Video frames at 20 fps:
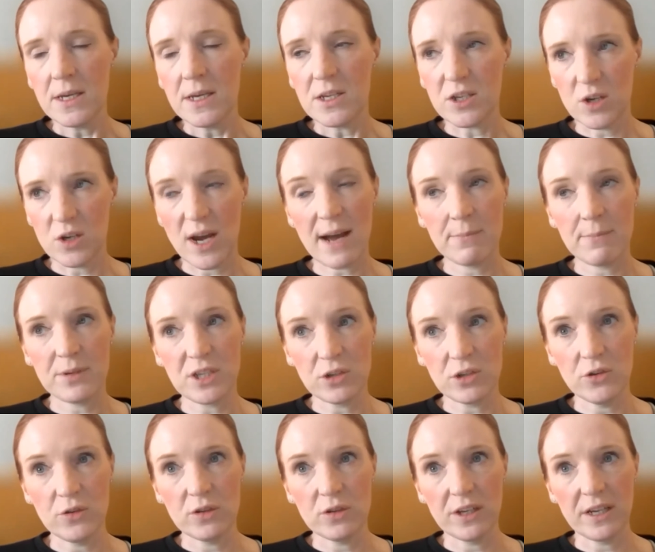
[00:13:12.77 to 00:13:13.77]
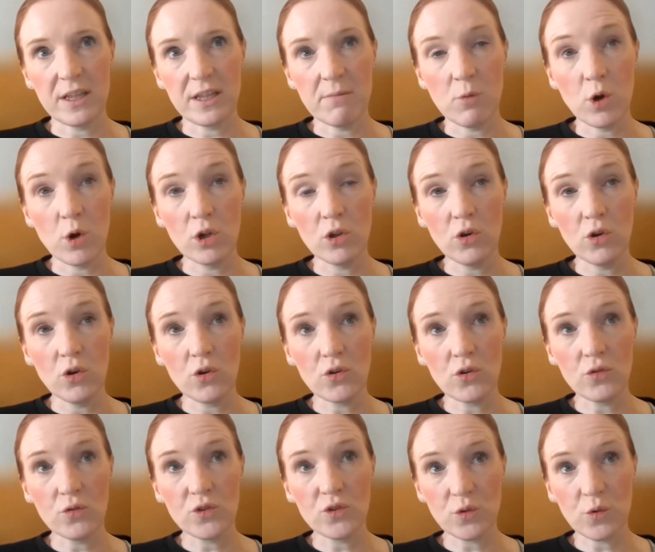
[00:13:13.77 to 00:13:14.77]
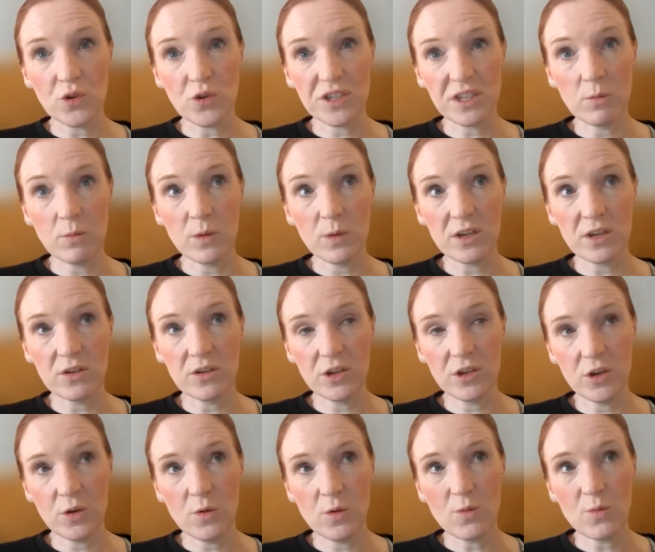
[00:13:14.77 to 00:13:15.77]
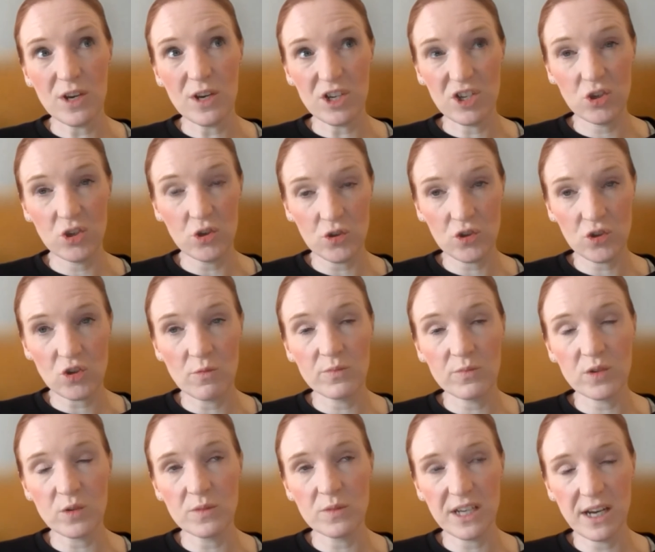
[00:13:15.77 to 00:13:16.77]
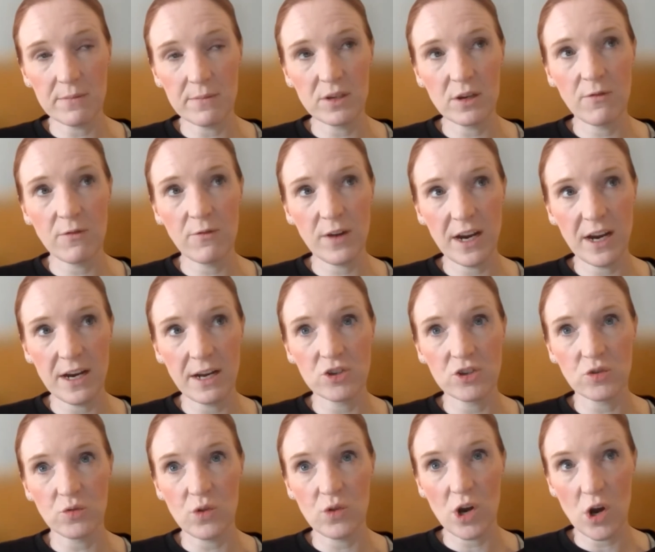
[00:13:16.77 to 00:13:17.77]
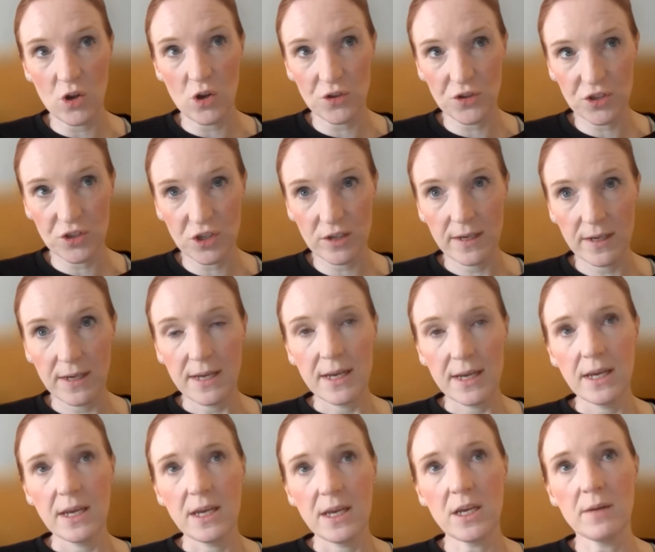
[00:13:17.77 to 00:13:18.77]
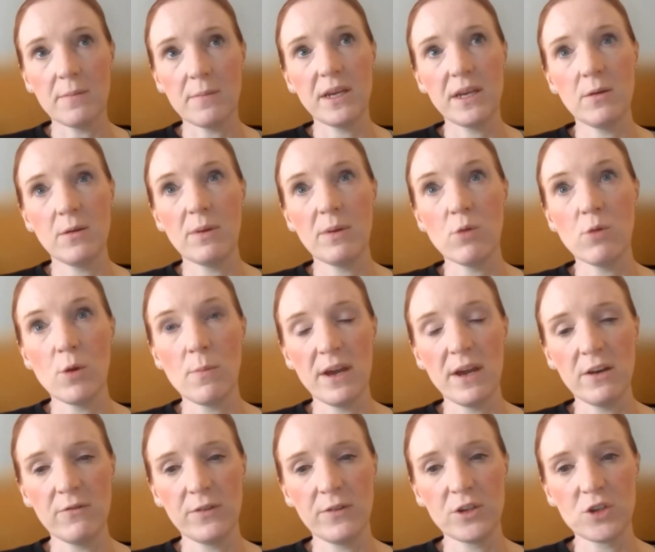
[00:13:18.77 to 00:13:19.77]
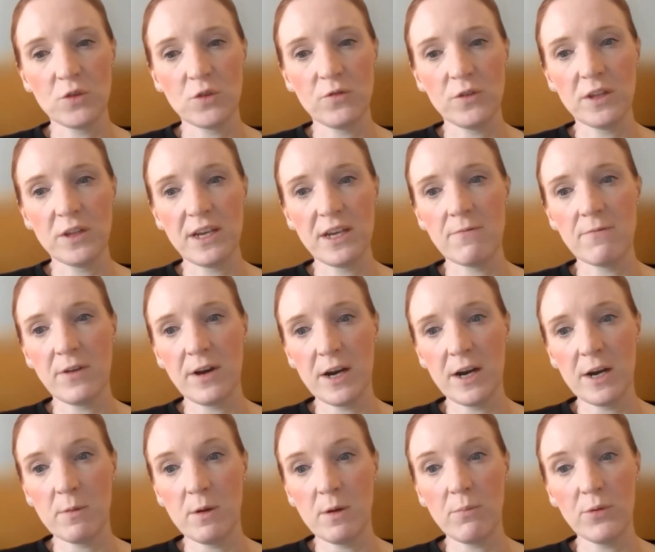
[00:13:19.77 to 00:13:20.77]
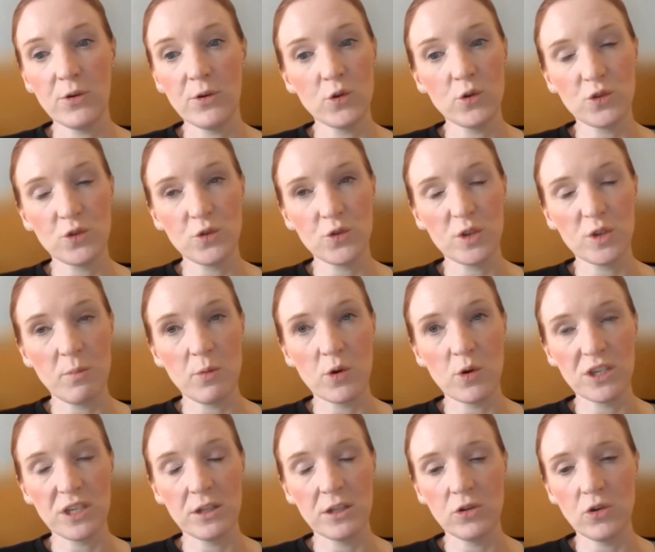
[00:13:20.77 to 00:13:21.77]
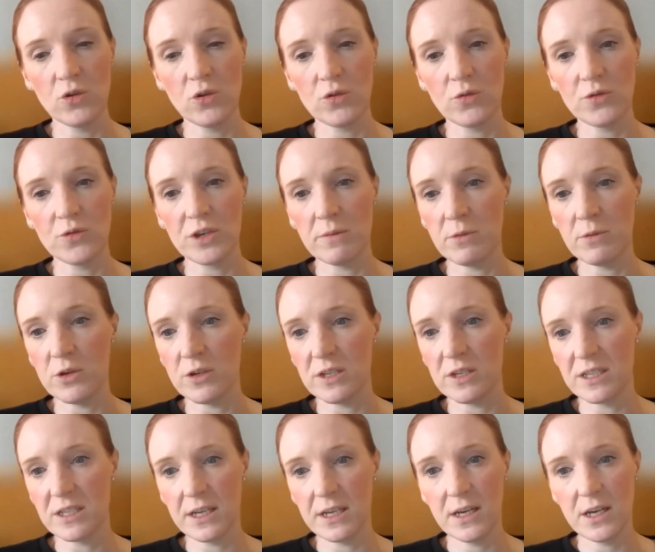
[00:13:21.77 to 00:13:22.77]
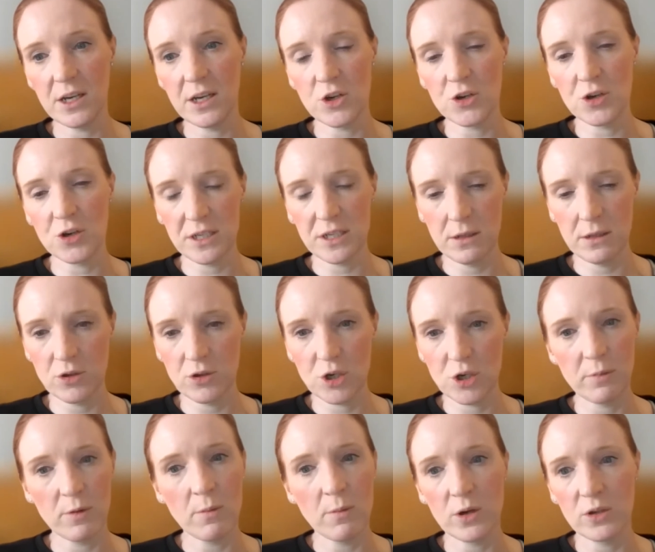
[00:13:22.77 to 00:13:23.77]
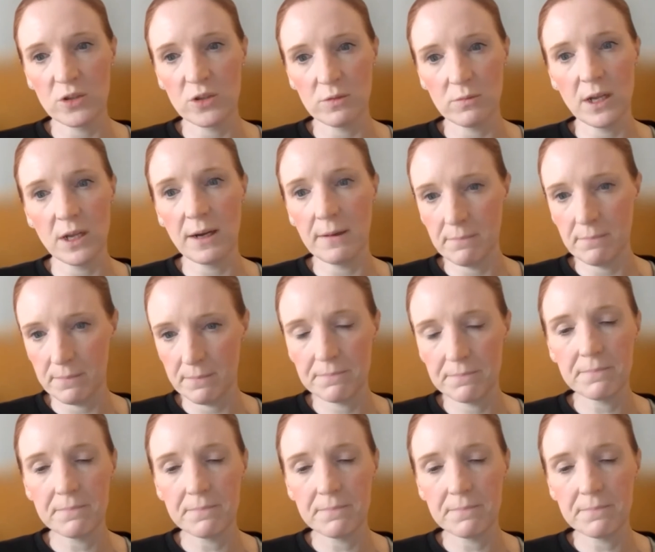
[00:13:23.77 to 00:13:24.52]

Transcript: So, absolutely, the more local sourcing we can do, which does come sometimes at a financial cost, um, it'll be more beneficial for the environment, but also supporting the local community and addressing the triple bottom line.